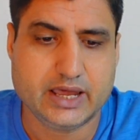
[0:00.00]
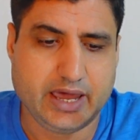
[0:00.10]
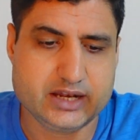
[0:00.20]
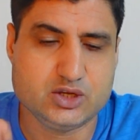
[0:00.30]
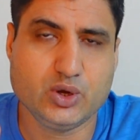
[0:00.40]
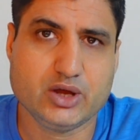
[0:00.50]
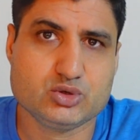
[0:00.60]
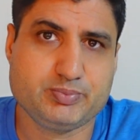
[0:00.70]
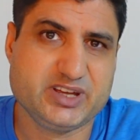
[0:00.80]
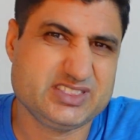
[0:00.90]
and you have to
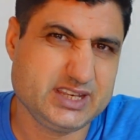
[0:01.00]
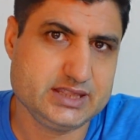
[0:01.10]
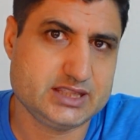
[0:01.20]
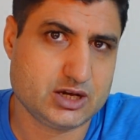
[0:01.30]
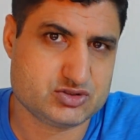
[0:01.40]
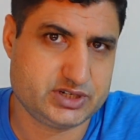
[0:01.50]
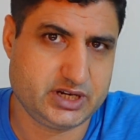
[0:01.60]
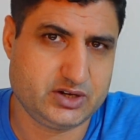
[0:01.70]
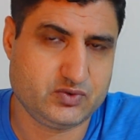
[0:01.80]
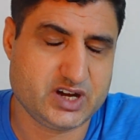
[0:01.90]
pay 3,000
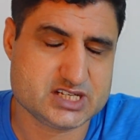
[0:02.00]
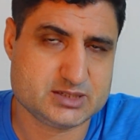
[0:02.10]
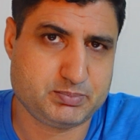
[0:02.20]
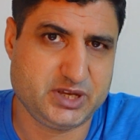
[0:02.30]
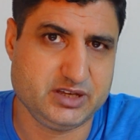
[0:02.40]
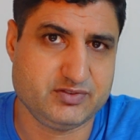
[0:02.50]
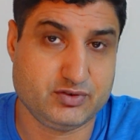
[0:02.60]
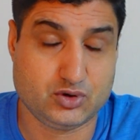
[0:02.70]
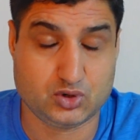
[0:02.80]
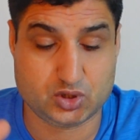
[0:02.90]
advance fee
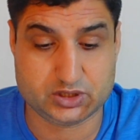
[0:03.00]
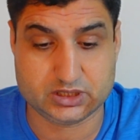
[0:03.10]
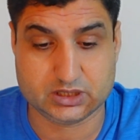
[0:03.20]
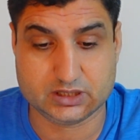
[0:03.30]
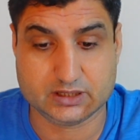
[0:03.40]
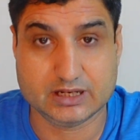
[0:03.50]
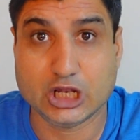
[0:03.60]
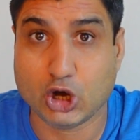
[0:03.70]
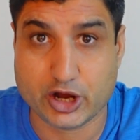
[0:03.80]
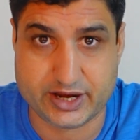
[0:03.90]
for the
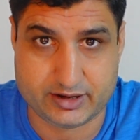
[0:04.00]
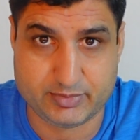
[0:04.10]
lawyer,